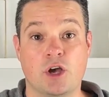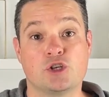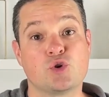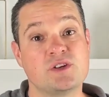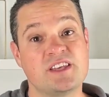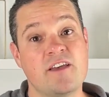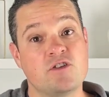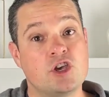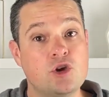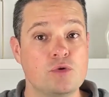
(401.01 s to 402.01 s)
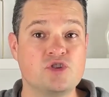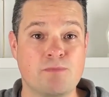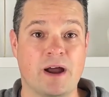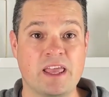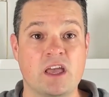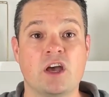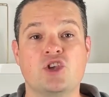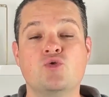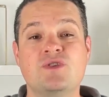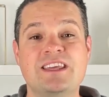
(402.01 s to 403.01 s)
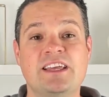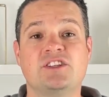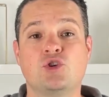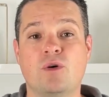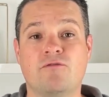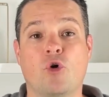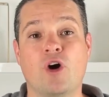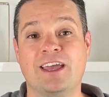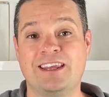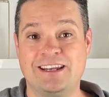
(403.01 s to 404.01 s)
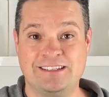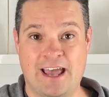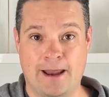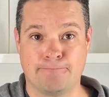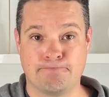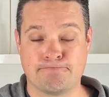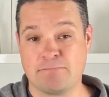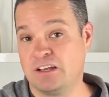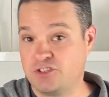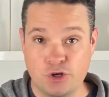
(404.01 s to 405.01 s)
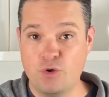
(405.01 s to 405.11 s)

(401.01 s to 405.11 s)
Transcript: So to save huge money, you need to avoid debt. To do